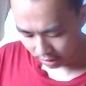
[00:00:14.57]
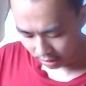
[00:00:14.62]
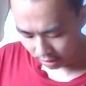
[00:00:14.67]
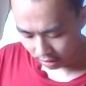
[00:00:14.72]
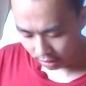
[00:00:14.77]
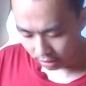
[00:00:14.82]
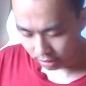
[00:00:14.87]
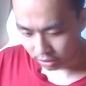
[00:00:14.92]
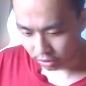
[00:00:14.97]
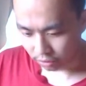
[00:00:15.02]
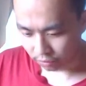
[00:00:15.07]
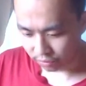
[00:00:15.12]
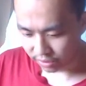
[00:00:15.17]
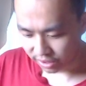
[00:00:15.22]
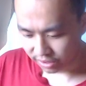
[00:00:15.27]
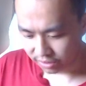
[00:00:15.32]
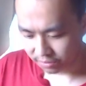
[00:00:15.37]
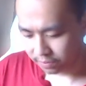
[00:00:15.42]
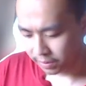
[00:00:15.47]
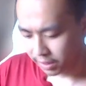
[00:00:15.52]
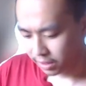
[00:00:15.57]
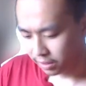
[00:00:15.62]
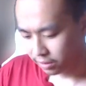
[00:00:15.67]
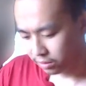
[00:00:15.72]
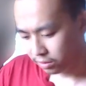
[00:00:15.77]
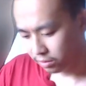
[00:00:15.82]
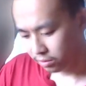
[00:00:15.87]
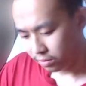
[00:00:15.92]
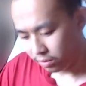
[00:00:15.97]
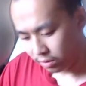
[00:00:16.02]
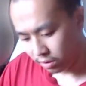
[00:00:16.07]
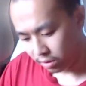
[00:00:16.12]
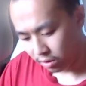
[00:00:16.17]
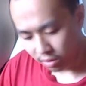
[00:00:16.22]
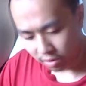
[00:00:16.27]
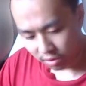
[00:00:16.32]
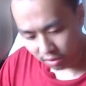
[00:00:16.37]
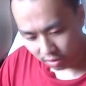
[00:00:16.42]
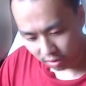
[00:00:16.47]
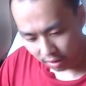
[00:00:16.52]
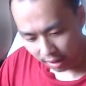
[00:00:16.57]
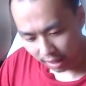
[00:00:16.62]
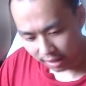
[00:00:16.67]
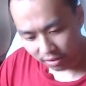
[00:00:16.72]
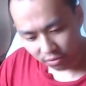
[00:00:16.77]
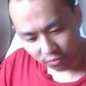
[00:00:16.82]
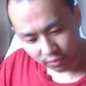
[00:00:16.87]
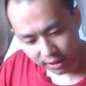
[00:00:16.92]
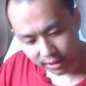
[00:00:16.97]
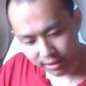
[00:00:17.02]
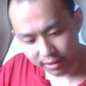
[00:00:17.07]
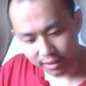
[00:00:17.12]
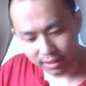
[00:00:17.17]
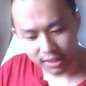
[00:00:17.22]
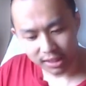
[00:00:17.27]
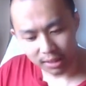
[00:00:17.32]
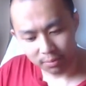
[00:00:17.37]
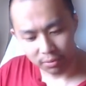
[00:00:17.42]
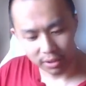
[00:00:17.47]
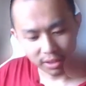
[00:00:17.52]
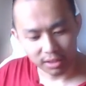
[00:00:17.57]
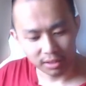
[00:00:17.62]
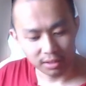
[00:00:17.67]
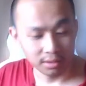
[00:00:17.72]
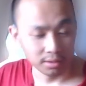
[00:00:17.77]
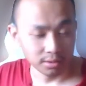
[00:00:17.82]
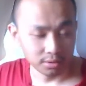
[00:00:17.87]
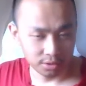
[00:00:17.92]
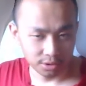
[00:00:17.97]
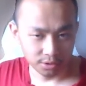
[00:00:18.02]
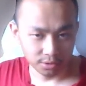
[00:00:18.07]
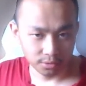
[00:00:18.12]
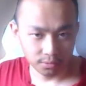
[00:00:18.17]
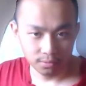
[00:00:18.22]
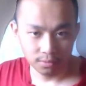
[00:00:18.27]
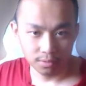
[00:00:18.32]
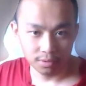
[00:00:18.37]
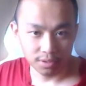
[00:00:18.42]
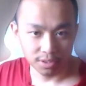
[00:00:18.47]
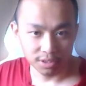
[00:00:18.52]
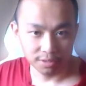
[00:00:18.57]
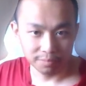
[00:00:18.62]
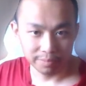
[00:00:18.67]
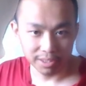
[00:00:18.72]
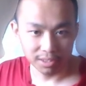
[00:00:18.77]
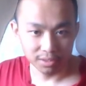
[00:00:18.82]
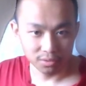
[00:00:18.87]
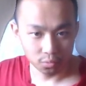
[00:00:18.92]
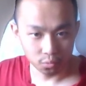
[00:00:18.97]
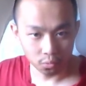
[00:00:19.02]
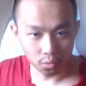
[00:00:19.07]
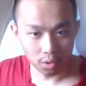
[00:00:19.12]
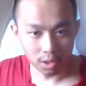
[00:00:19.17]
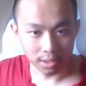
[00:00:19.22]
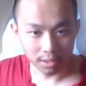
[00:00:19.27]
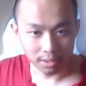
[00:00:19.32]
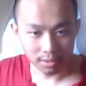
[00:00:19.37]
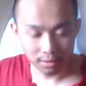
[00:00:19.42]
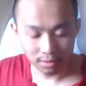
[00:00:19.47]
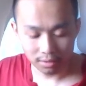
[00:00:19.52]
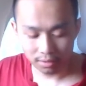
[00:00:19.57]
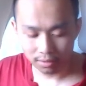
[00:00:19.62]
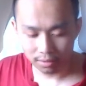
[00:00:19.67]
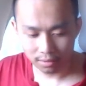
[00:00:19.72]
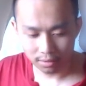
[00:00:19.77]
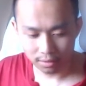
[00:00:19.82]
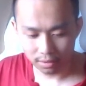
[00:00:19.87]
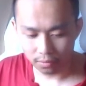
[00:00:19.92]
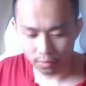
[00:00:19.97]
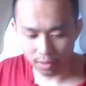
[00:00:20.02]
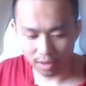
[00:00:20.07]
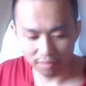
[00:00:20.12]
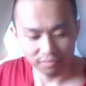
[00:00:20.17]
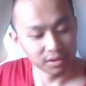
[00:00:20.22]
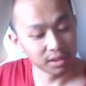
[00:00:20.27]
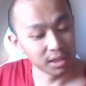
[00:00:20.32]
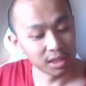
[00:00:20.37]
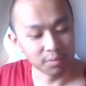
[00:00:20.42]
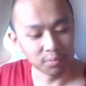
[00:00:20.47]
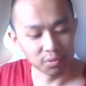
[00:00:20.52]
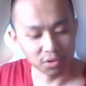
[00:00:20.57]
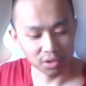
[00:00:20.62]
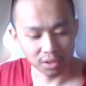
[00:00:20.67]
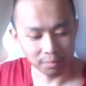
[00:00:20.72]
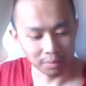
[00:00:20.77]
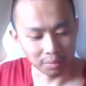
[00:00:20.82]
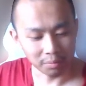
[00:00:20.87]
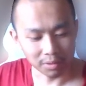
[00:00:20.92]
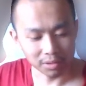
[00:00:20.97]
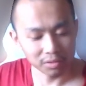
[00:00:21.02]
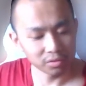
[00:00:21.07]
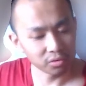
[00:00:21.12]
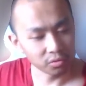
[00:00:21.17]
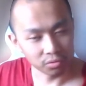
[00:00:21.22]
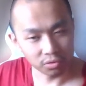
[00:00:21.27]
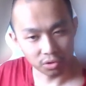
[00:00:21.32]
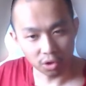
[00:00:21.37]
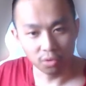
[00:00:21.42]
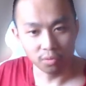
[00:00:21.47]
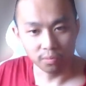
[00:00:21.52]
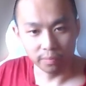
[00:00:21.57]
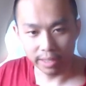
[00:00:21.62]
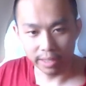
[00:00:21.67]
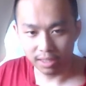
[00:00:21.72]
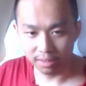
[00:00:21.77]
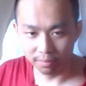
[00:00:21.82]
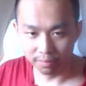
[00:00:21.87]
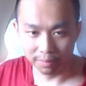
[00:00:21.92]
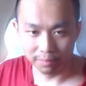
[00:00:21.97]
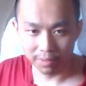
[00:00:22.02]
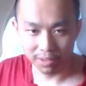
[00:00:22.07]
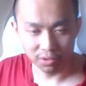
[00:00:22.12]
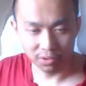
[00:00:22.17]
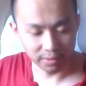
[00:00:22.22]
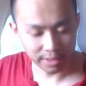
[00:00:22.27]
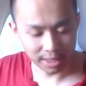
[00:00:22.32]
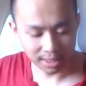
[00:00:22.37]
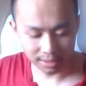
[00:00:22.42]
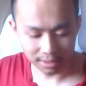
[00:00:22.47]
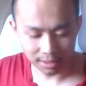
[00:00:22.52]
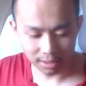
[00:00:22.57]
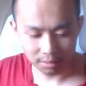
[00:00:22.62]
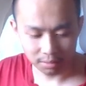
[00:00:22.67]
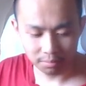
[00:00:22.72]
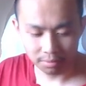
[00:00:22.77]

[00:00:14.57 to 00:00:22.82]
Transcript: So this means, and the reason it's separated into two is because one, you have to keep your commitment. So don't make commitments you can't keep.